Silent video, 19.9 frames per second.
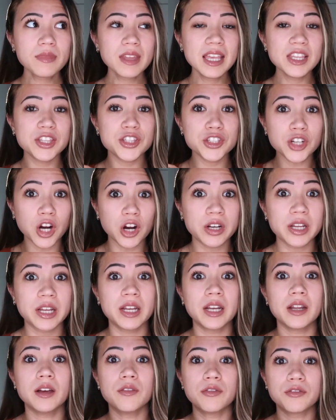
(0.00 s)

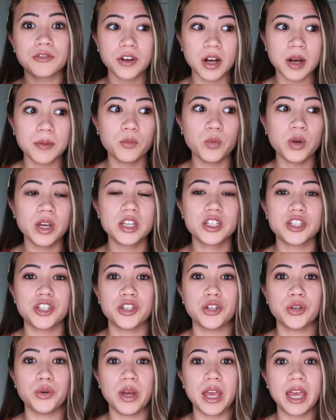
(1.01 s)
started from week
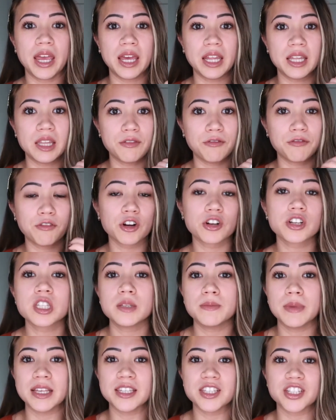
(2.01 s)
2 and the first
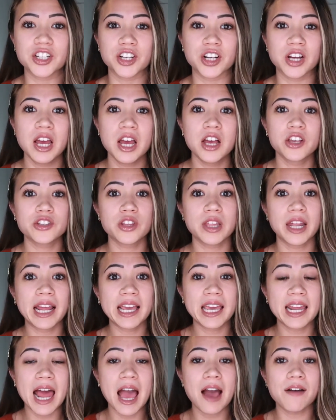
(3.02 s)
semester, so that I
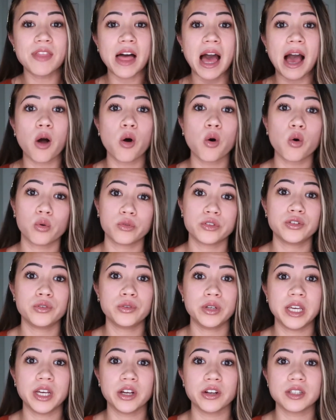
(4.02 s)
could have that whole 2
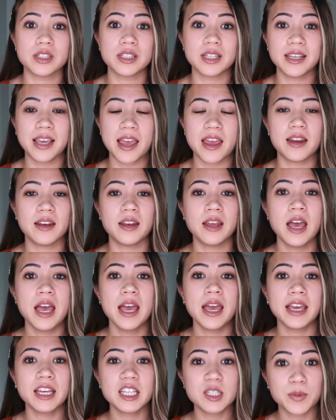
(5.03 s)
years to gain
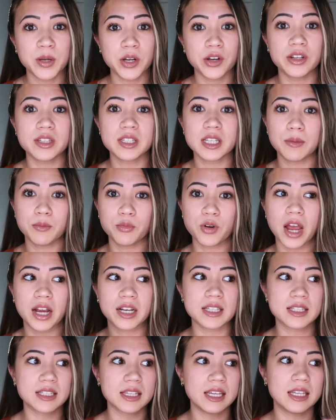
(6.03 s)
experience and
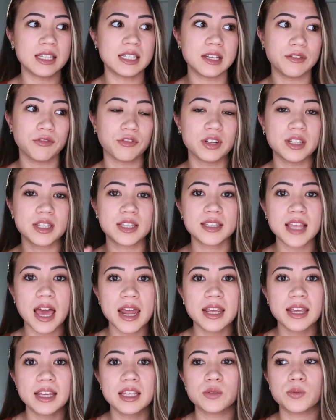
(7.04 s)
practice in different
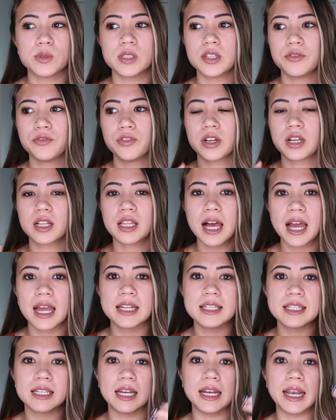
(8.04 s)
settings with different
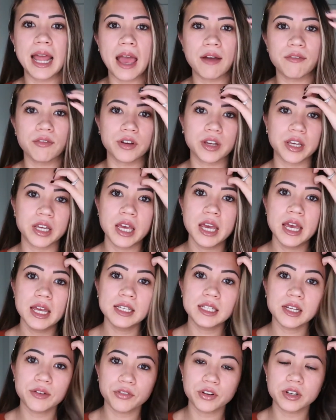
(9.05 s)
clients and in every
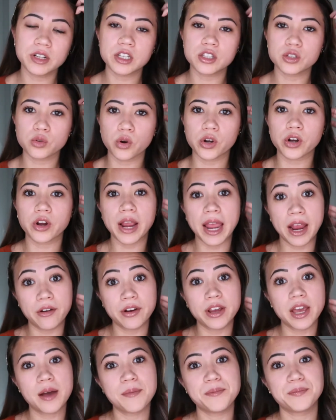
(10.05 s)
different disorder
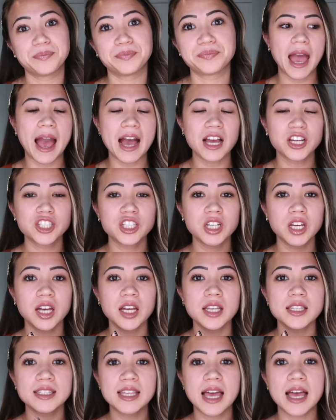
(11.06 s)
area.
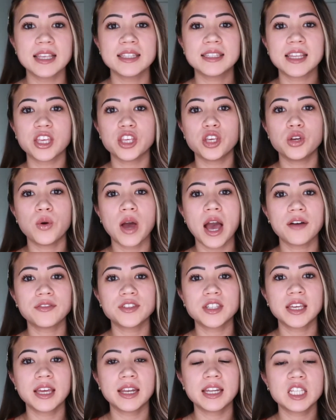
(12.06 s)
ASHA says that you have
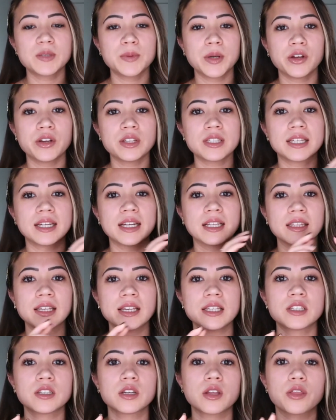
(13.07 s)
to get experience in at
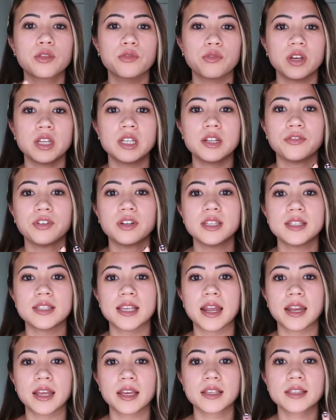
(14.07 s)
least 3 different
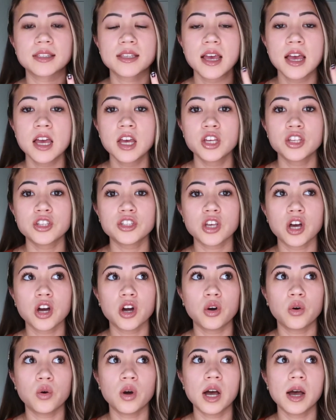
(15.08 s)
settings.
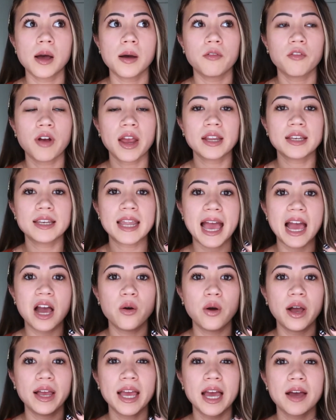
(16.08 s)
So right
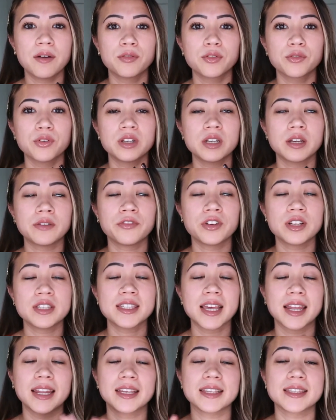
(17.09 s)
now I have 3 different
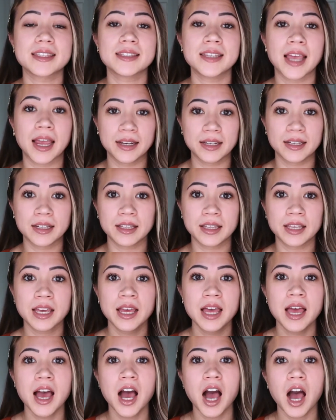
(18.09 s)
settings technically.
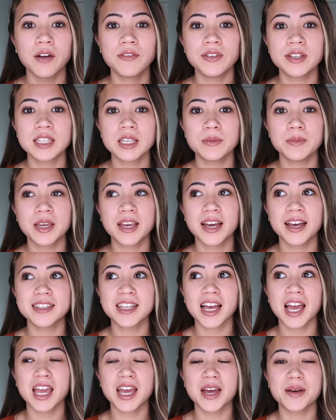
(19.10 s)
Obviously, because
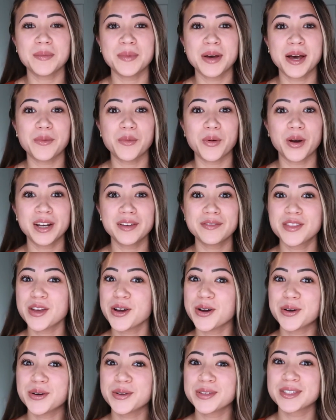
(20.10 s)
I am one of
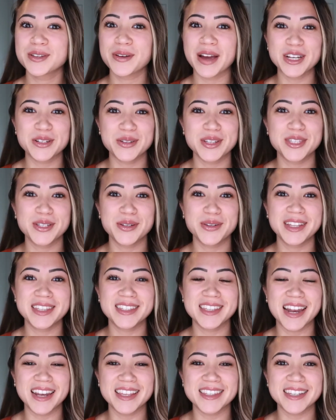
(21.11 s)
those graduate
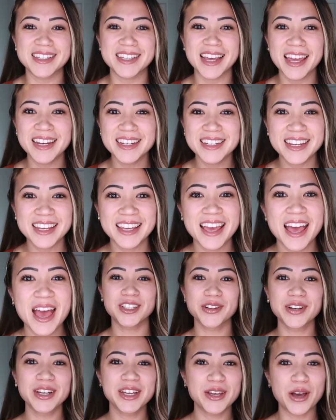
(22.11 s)
students that is attending
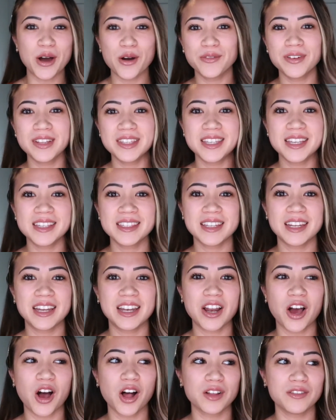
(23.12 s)
during COVID season
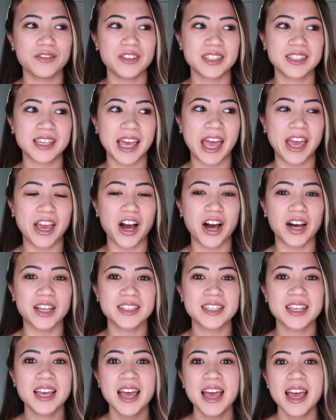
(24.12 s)
and all of this
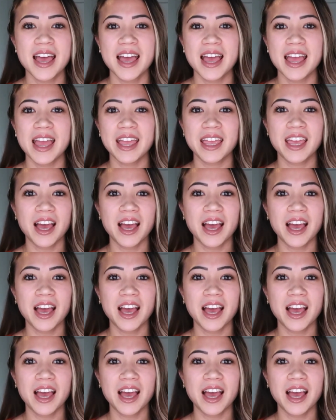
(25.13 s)
chaos, it